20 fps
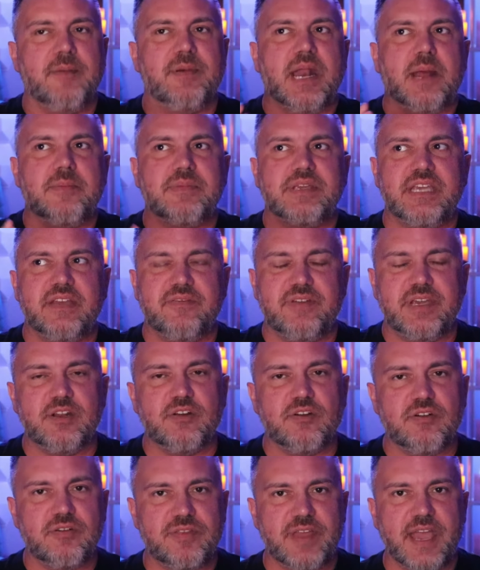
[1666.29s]
I mean, I'm
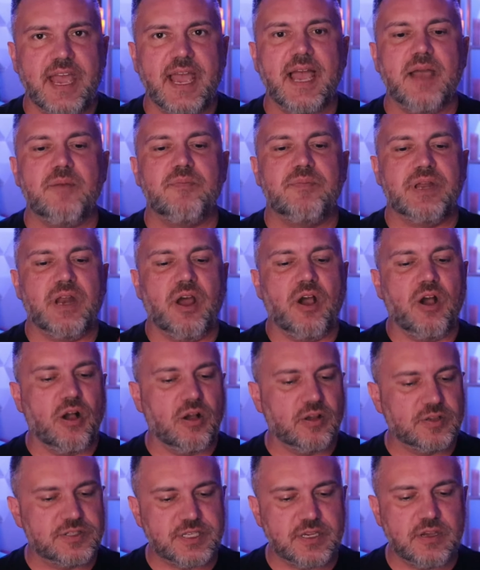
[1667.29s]
giving her that, but
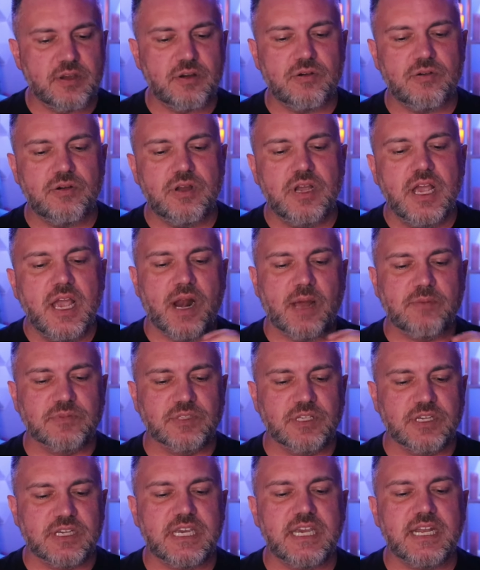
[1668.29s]
also when
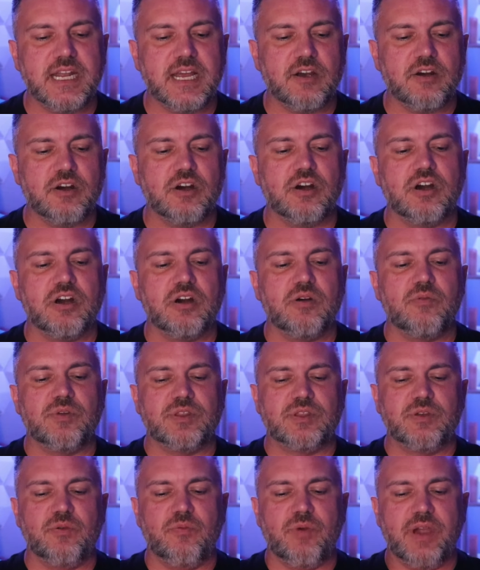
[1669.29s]
I'm looking at her
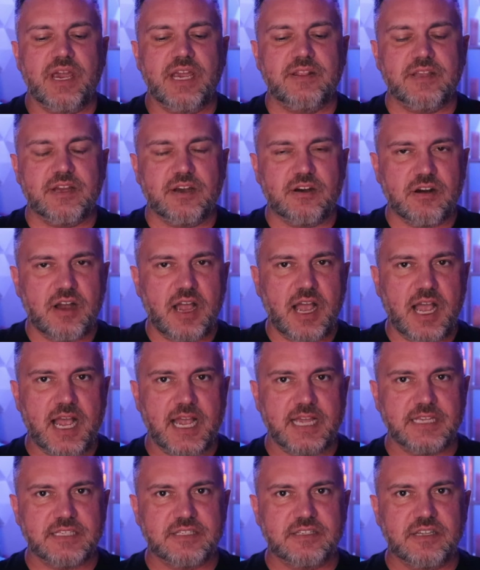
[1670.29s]
with the way that her
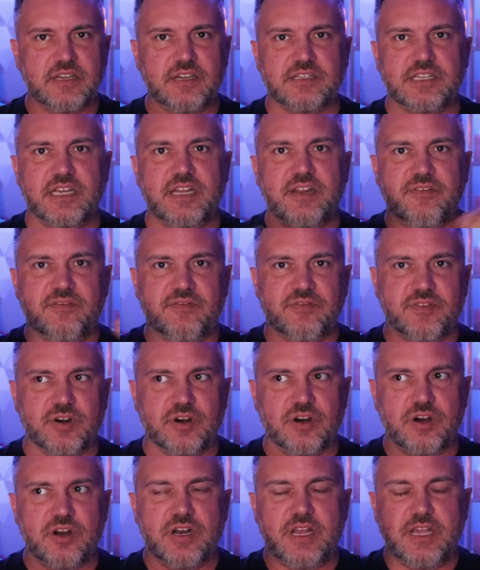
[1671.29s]
eyes looked and
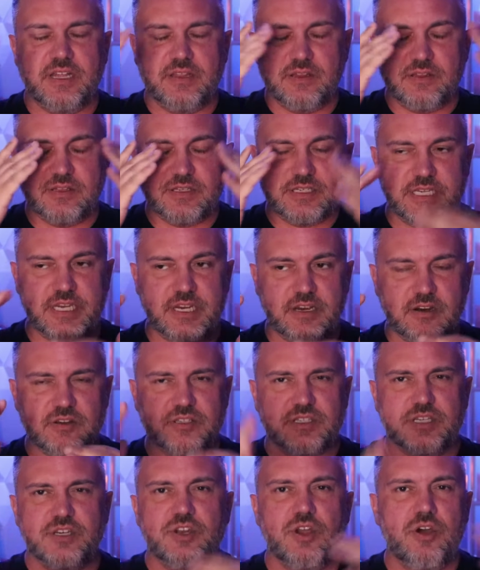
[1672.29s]
avert and the
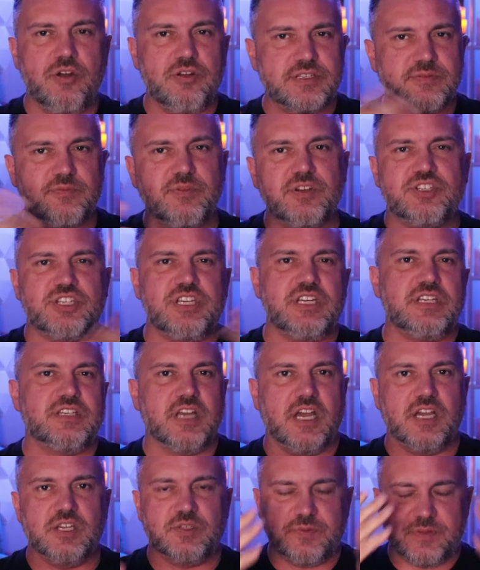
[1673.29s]
tears, and notice what she
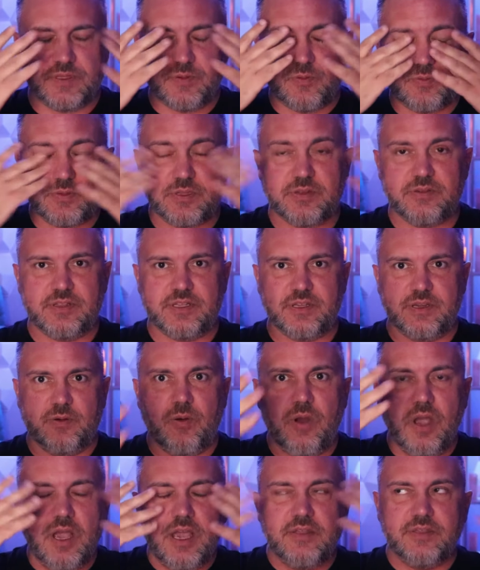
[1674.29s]
does with the the,
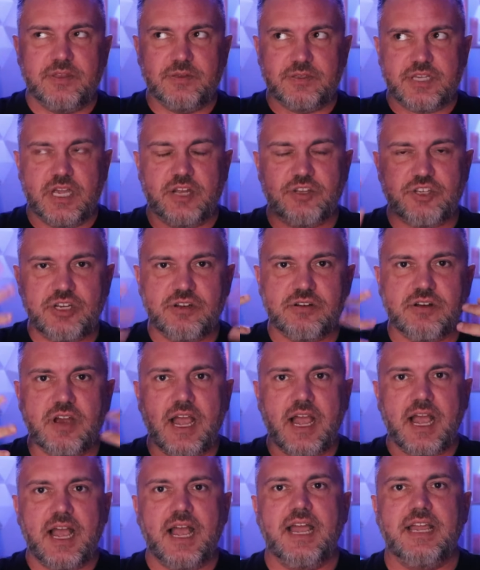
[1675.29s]
the, the touching
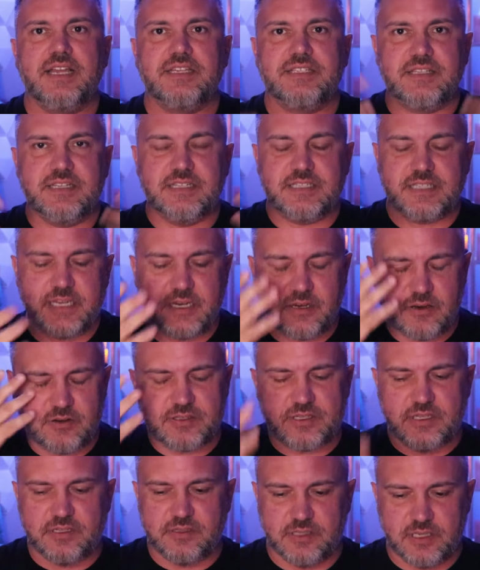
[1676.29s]
her eyes and the
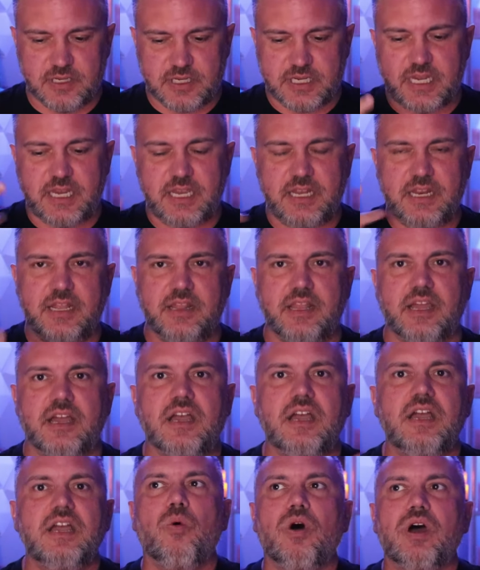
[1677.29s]
tears and the looking and
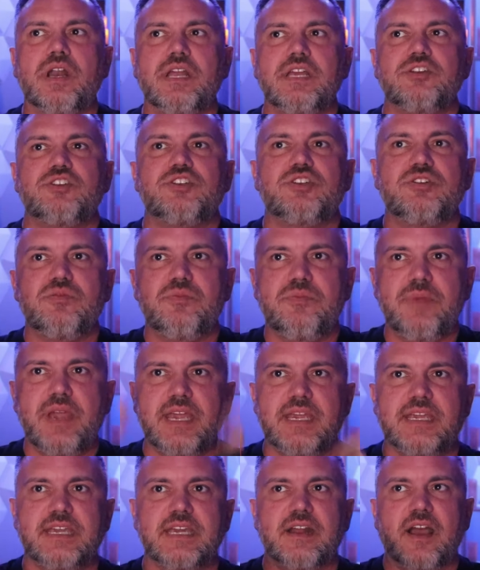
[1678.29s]
the wanting to
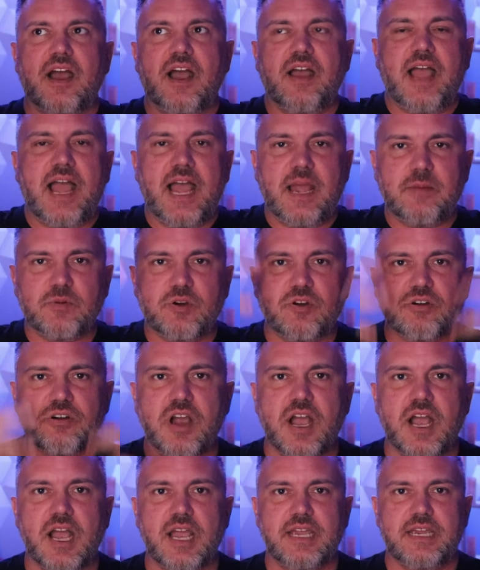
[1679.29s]
make it. I, I'm
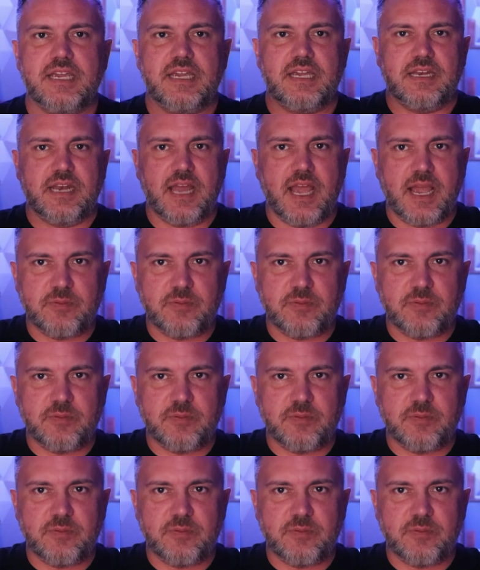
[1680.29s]
crying.